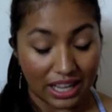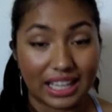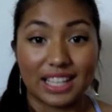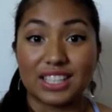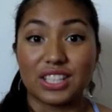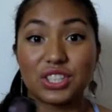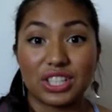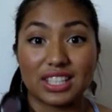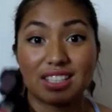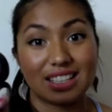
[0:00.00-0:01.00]
I guess it's
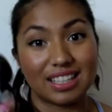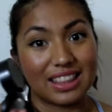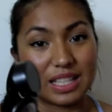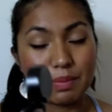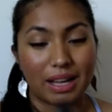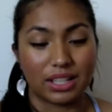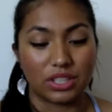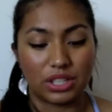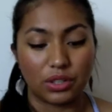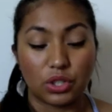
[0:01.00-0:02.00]
just this
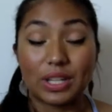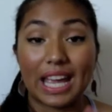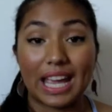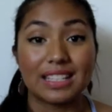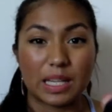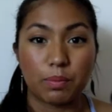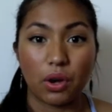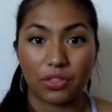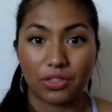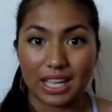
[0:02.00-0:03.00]
packaging. You can
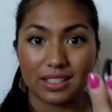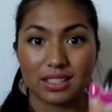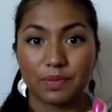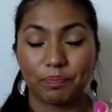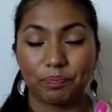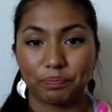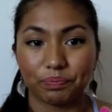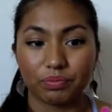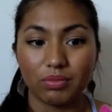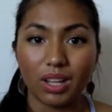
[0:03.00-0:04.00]
depot these,
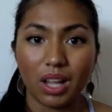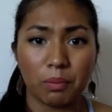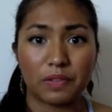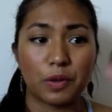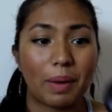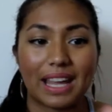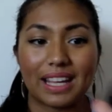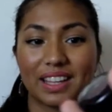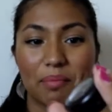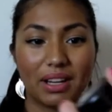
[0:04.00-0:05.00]
but if you're
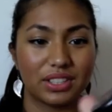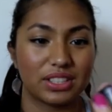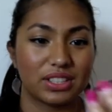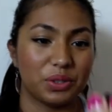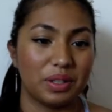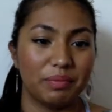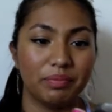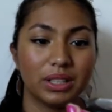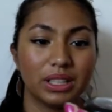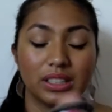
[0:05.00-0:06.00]
paying that much to
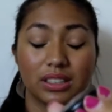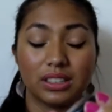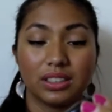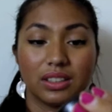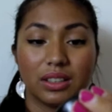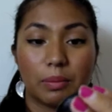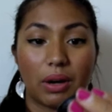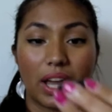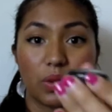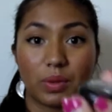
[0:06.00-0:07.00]

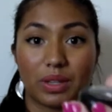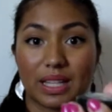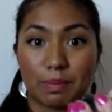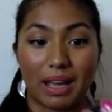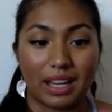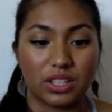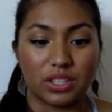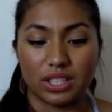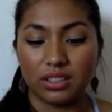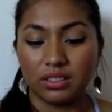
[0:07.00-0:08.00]
buy it with this
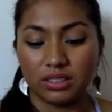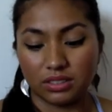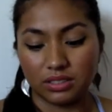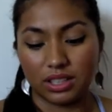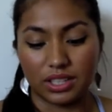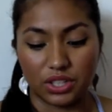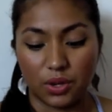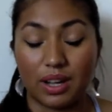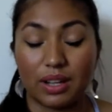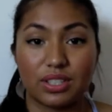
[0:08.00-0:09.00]
packaging, I don't
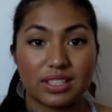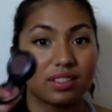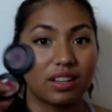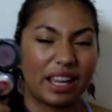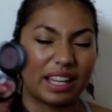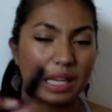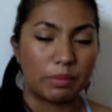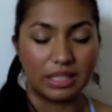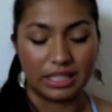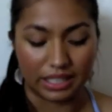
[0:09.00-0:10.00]
know, I
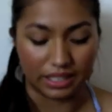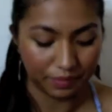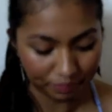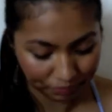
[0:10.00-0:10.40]
keep it in here.